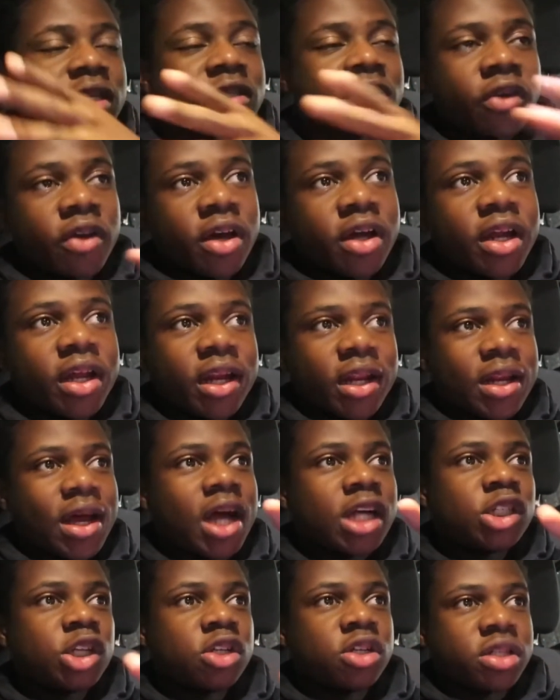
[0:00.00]
300 and the
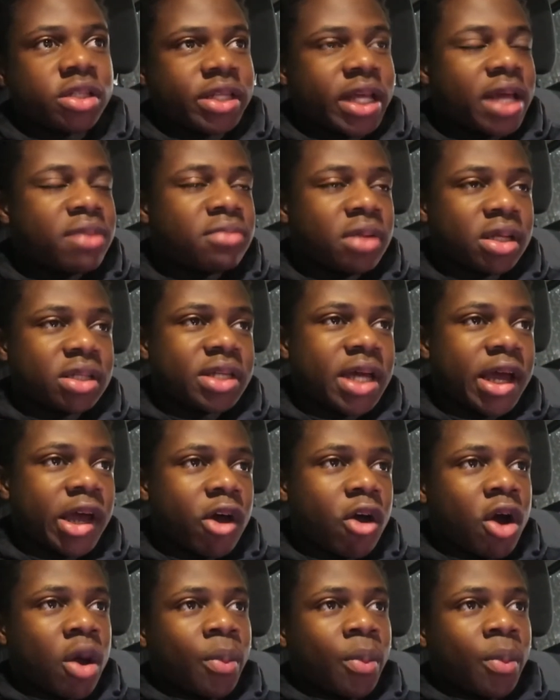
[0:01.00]
Dodge Charger are the same exact car,